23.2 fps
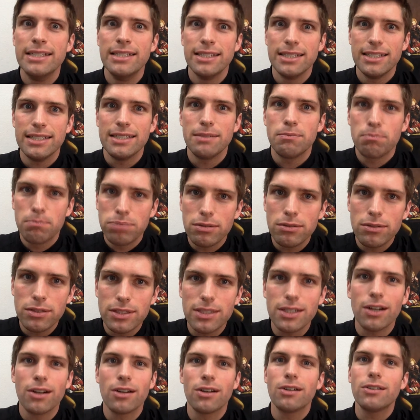it pulls at
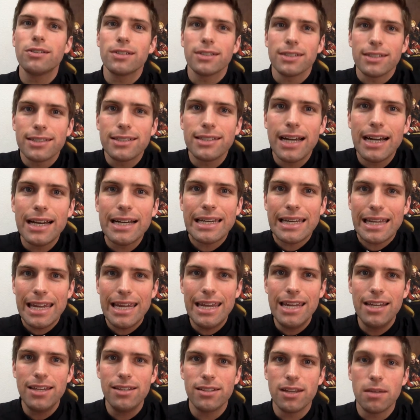our heart. It's not
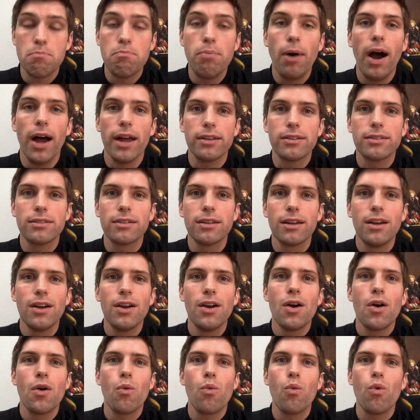easy, but
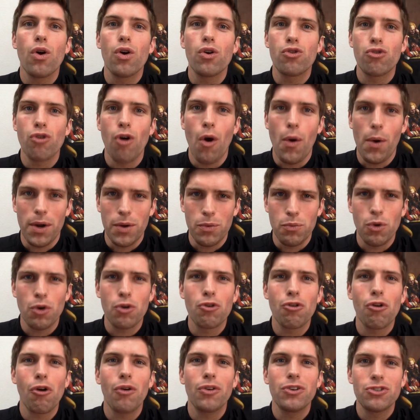we're
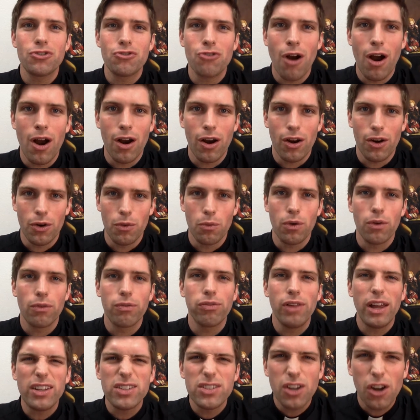growing stronger. We're
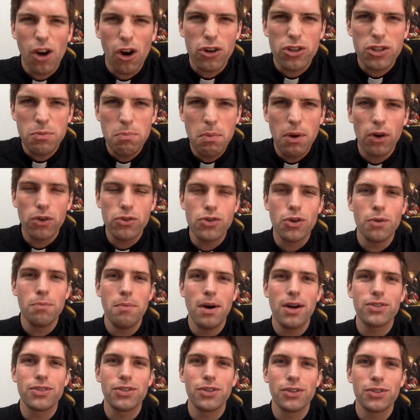flexing our spiritual
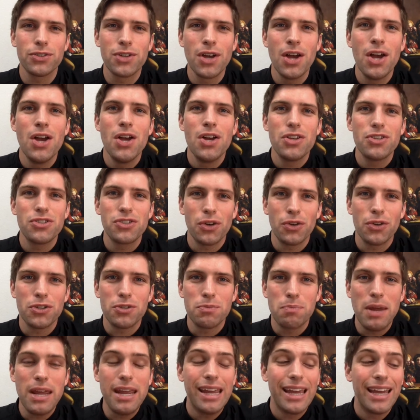muscles, so to
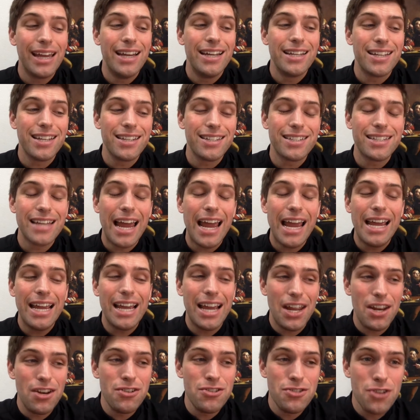speak, to say
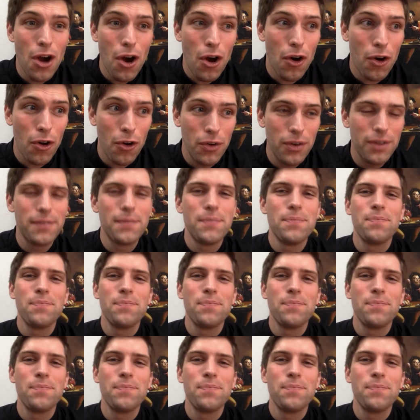no